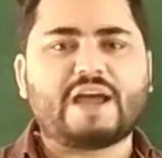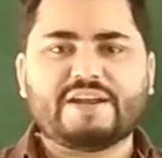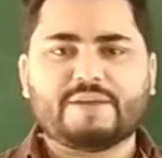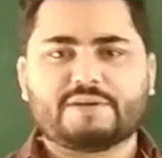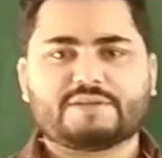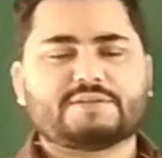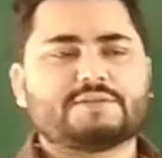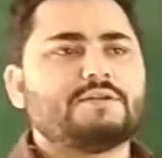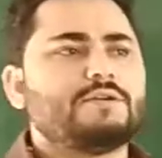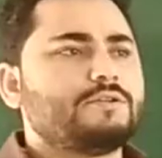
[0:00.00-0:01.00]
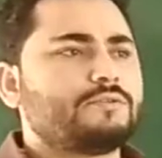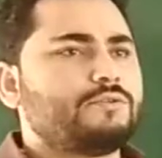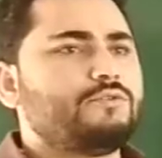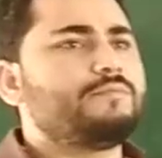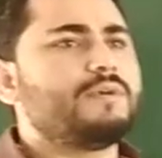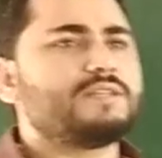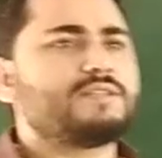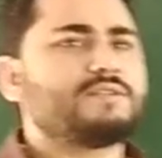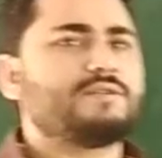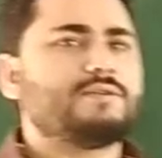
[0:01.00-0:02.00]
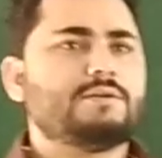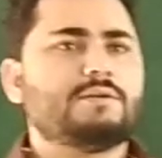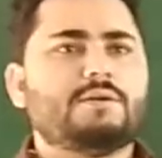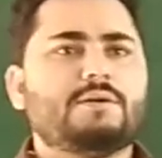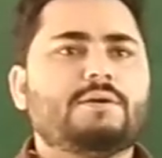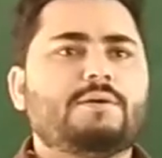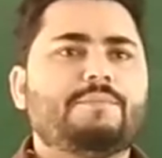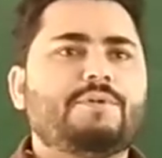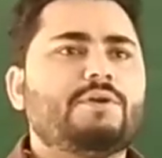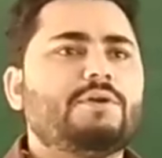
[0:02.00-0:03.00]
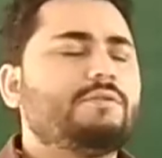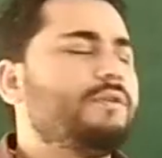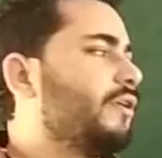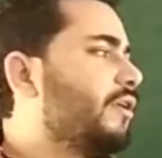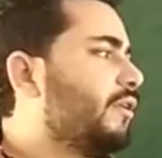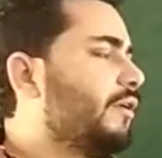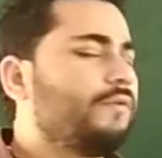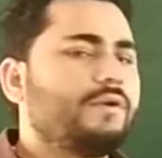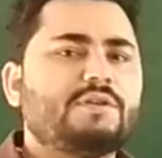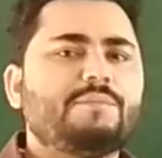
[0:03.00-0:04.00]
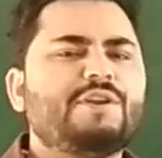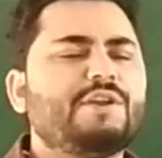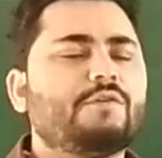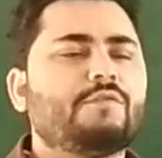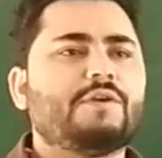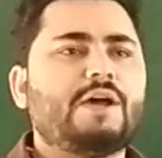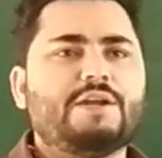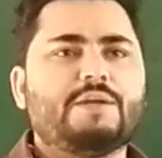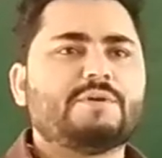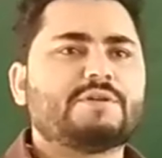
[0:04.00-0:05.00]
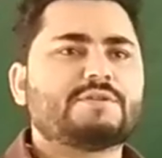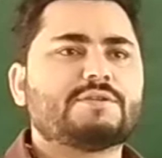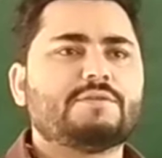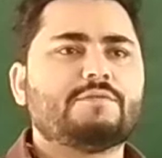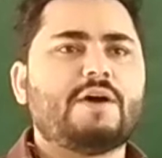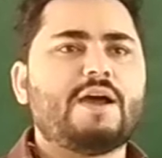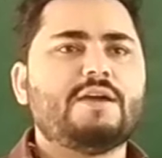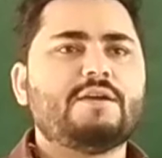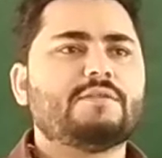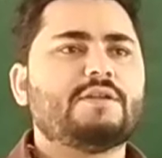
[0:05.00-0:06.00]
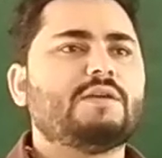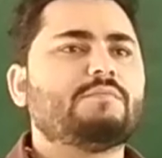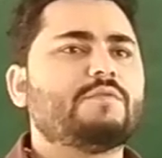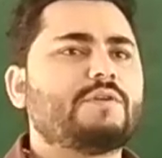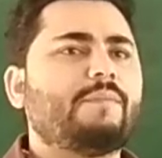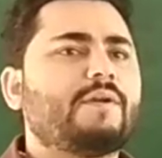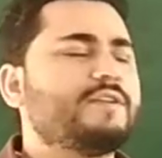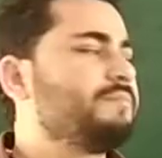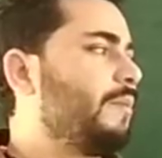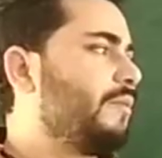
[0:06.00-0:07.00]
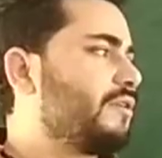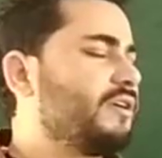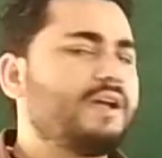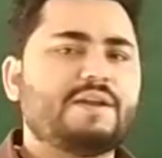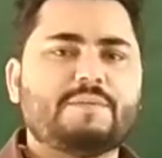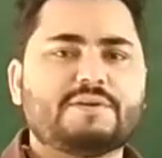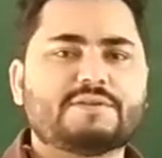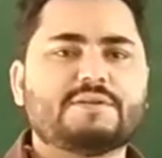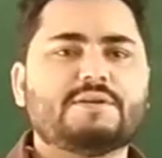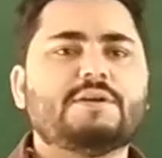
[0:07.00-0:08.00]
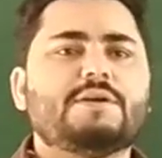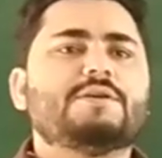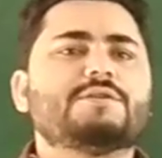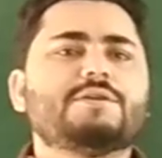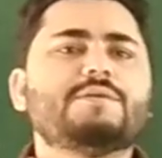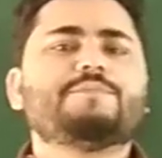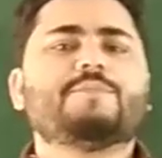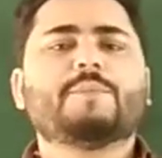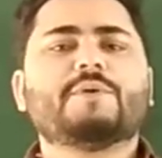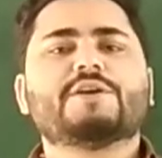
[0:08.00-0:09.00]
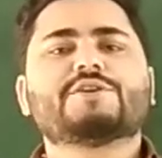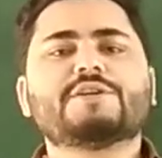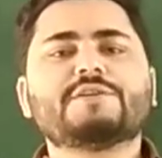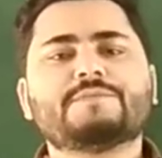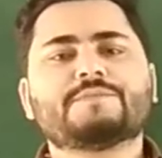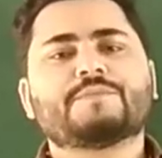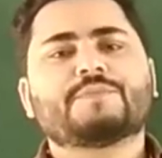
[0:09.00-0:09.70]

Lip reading: dynamics. So you must be thinking that what is the meaning of dynamics? Why the name of chapter is population dynamics? See, population